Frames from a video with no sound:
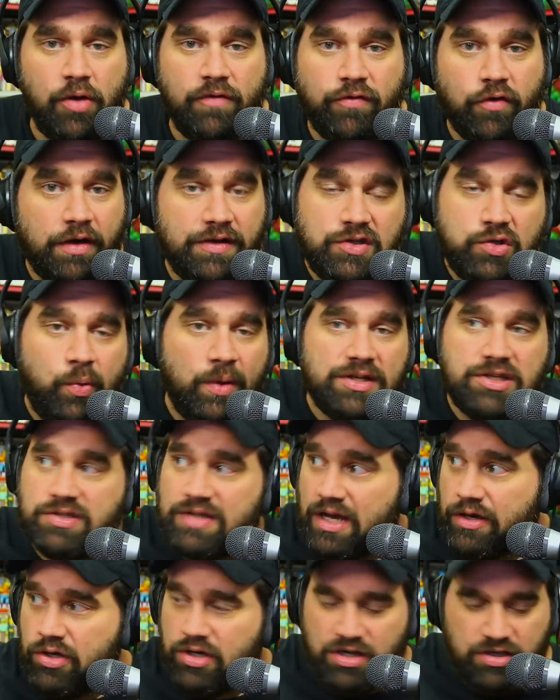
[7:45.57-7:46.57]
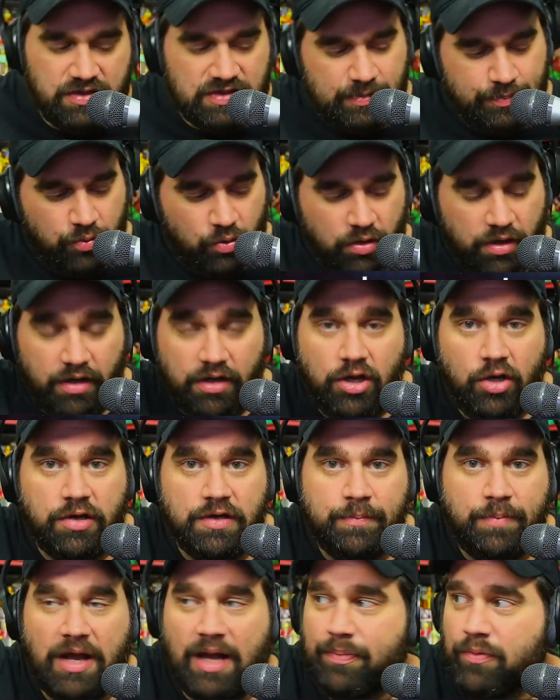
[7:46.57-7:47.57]
I'm over on Twitch now. You can support it. Go to
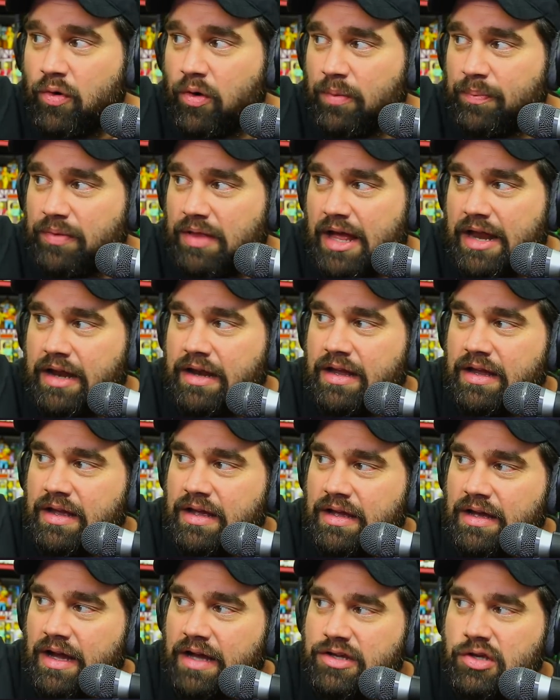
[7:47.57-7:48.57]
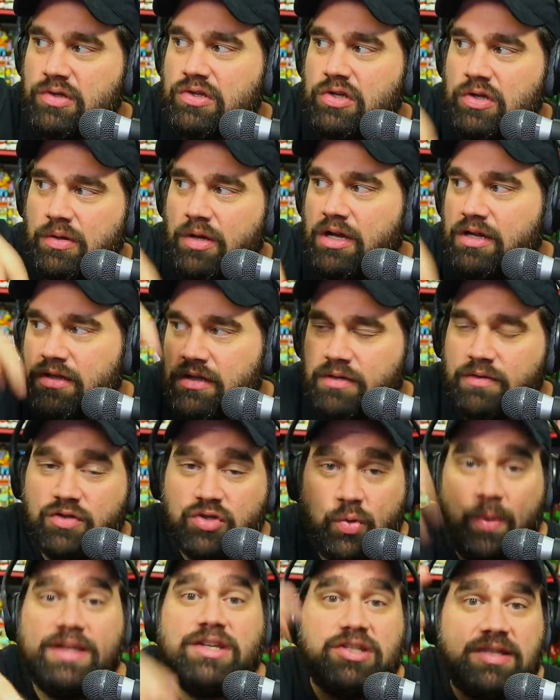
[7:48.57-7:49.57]
the Popcorned Planet, uh, YouTube, uh,
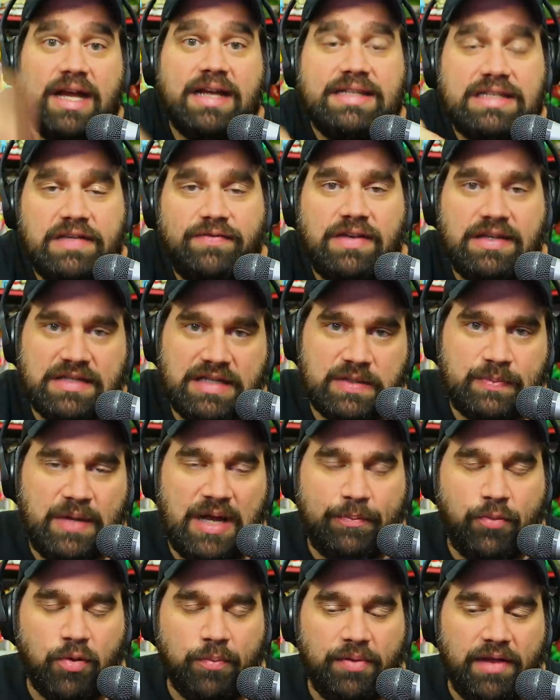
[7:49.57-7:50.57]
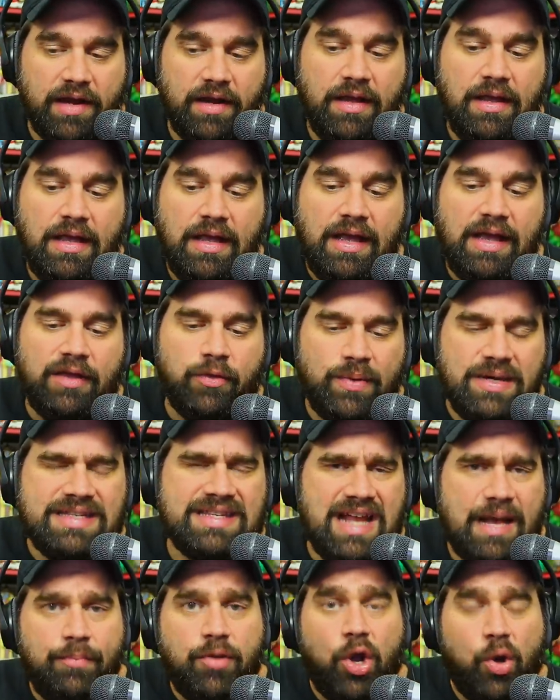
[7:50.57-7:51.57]
twitch.tv slash Popcorned Planet. The
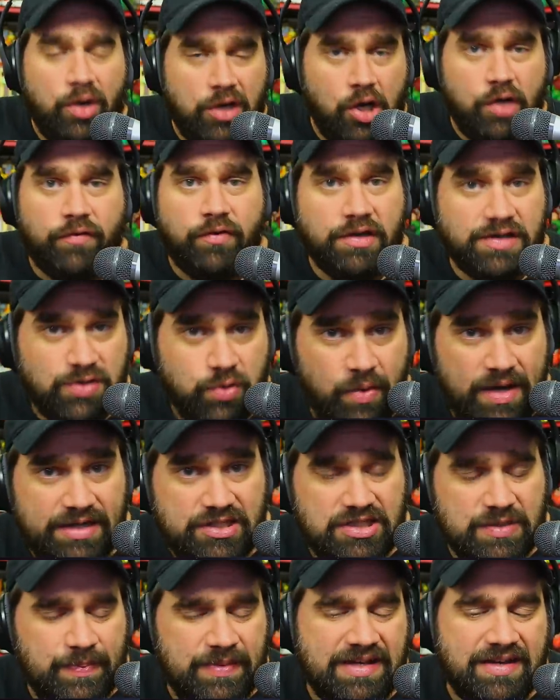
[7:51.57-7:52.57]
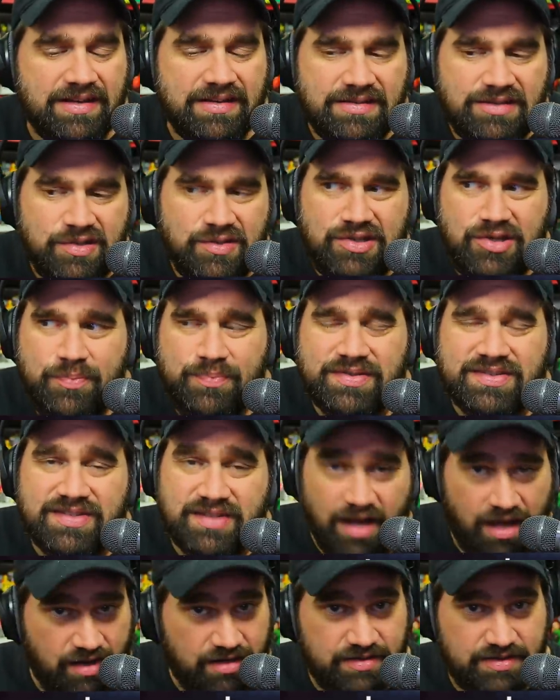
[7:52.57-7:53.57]
reason I'm going over to Twitch is because YouTube
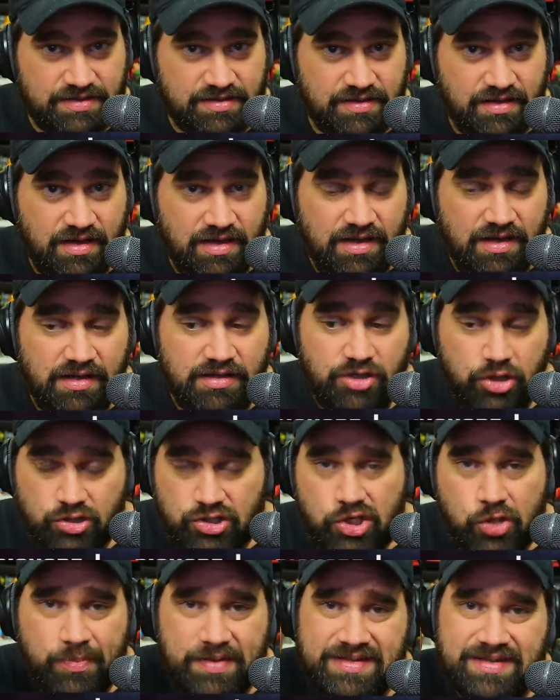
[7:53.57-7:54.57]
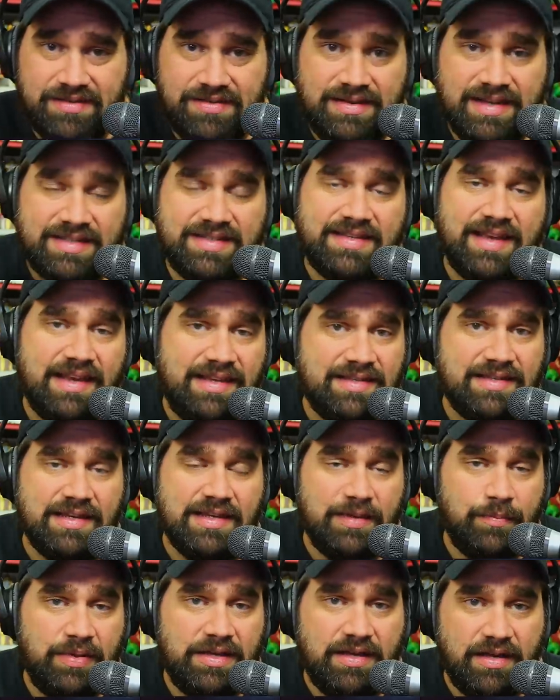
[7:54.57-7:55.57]
sucks. YouTube is a
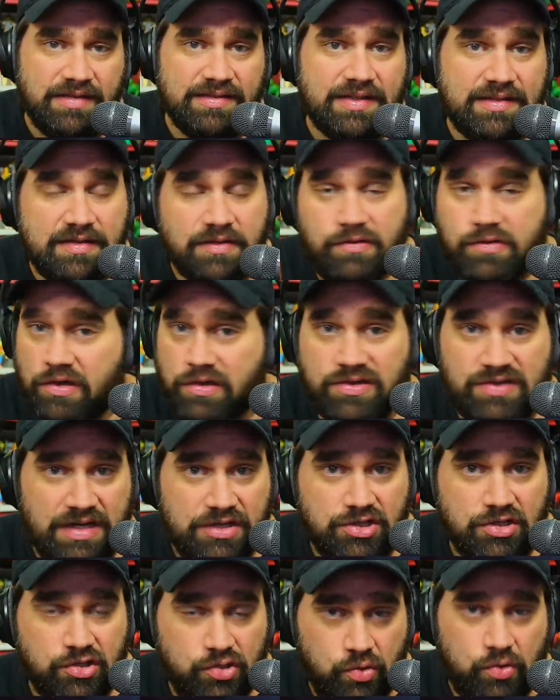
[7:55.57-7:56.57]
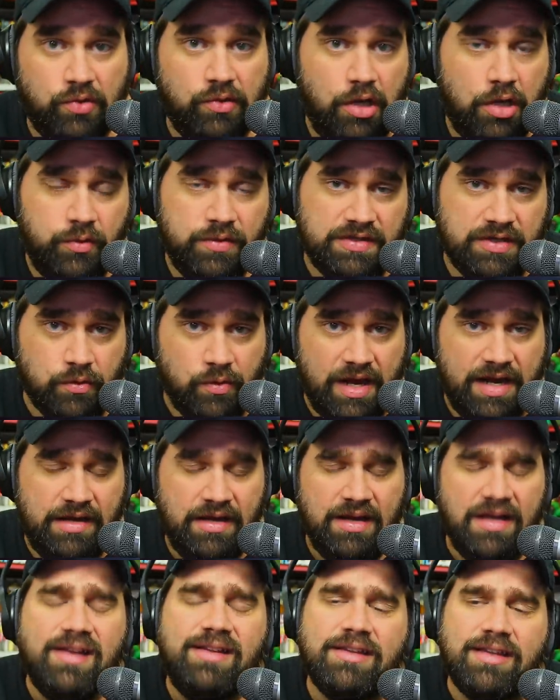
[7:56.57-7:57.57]
necessity because it's a search engine. Google owns it, right?
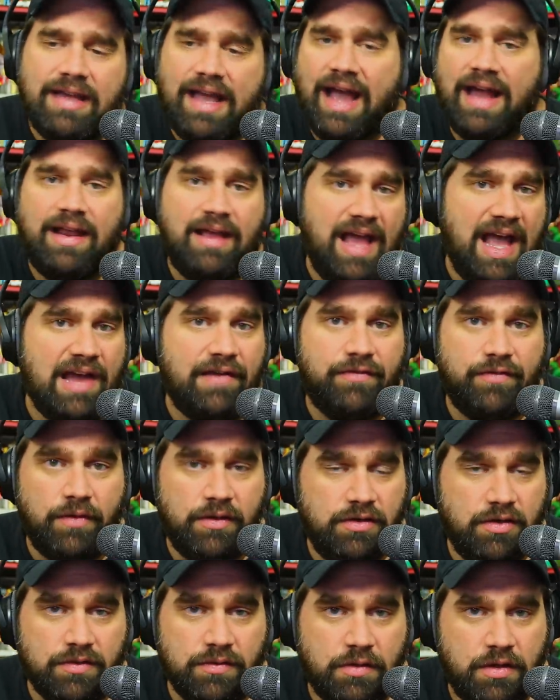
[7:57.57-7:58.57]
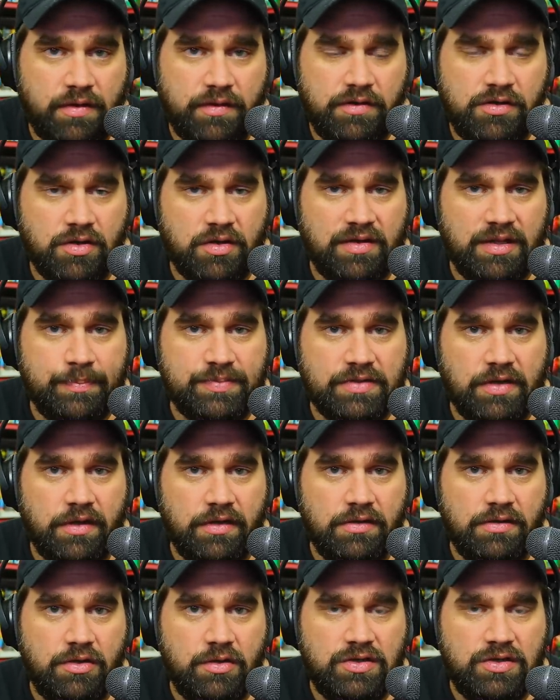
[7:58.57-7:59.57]
You got to have your, your clips
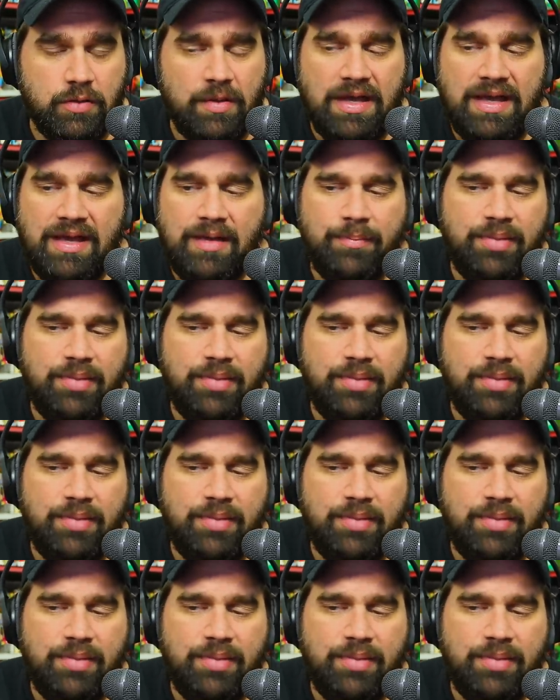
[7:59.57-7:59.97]
on YouTube.